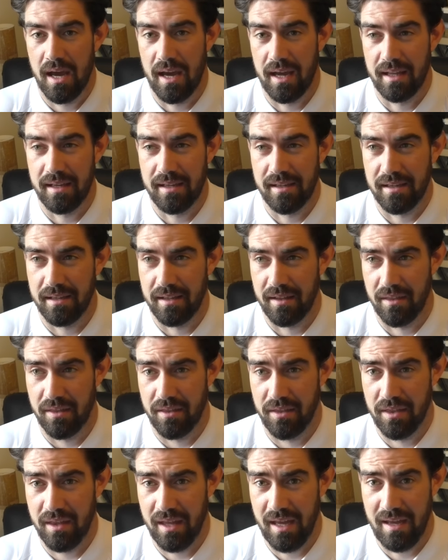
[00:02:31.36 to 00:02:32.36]
and
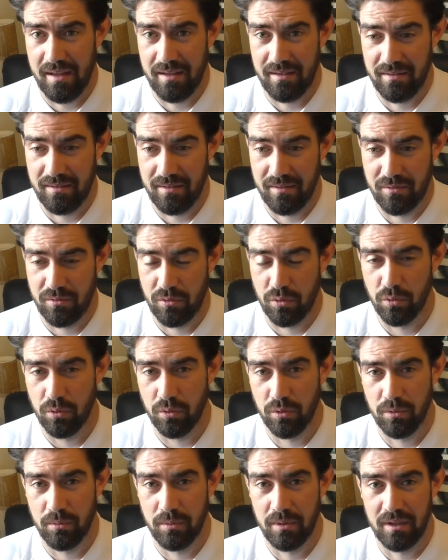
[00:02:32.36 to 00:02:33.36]
that
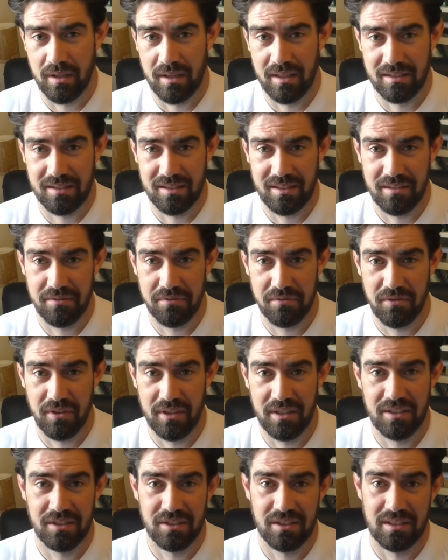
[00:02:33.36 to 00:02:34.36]
tournament actually
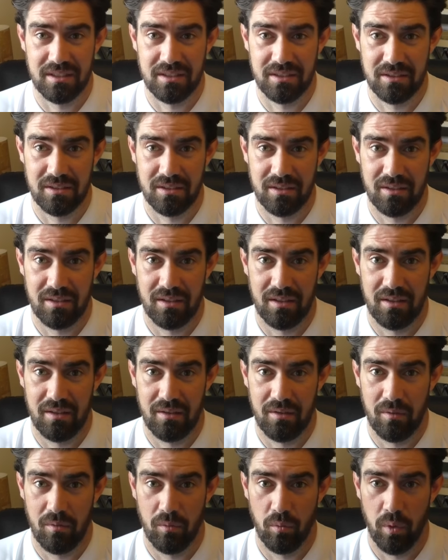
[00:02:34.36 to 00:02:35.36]
finishes
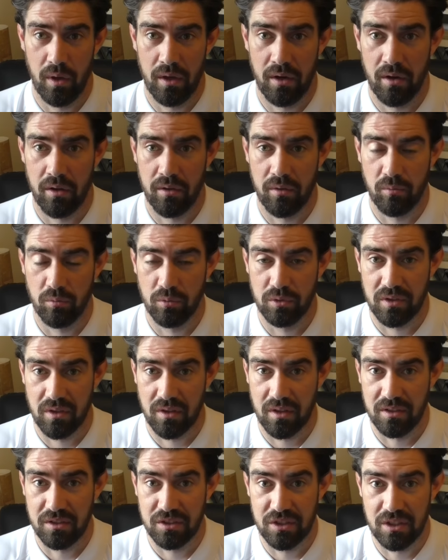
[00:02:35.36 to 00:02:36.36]
when I was
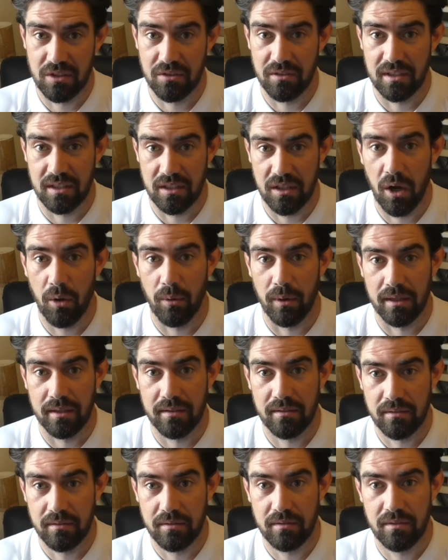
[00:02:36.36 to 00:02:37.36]
considering going.
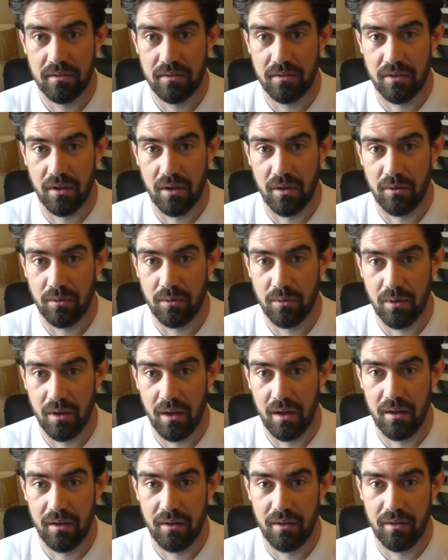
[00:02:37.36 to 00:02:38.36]
So
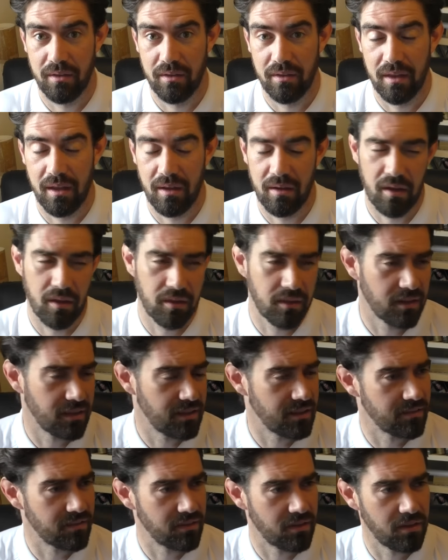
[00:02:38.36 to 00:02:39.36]
that, I think
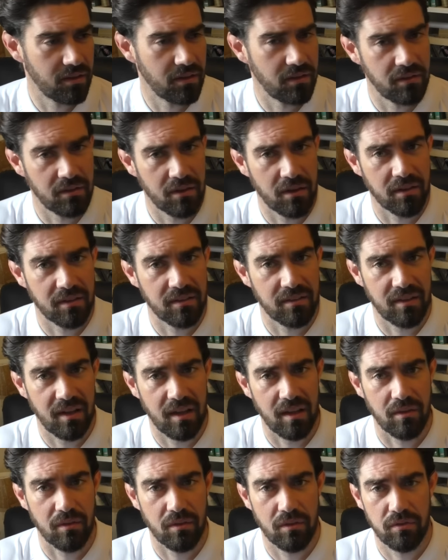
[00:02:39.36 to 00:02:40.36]
it's the
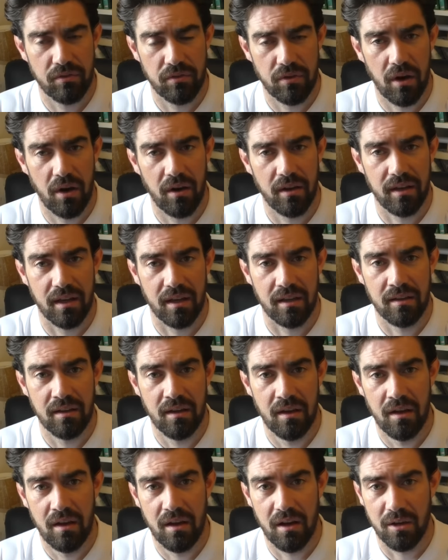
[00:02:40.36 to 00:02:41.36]
19th of Friday,
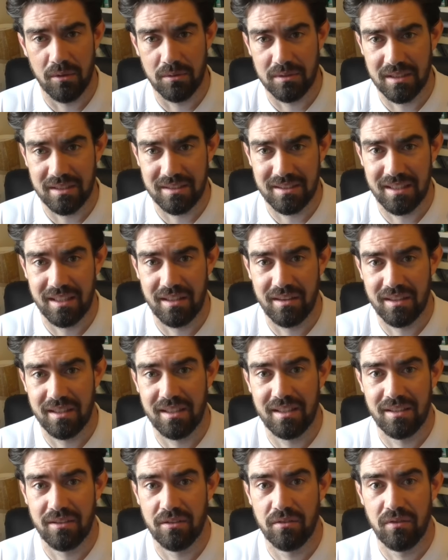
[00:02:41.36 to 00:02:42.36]
I was actually
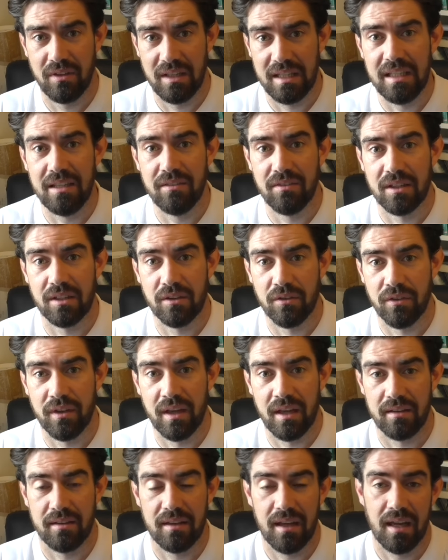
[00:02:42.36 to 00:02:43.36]
thinking of leaving on
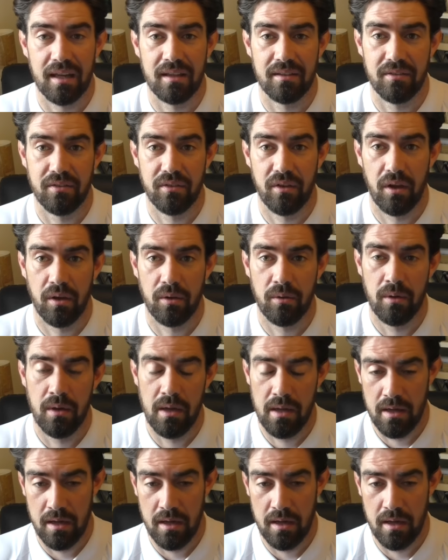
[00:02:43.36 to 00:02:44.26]
that day, so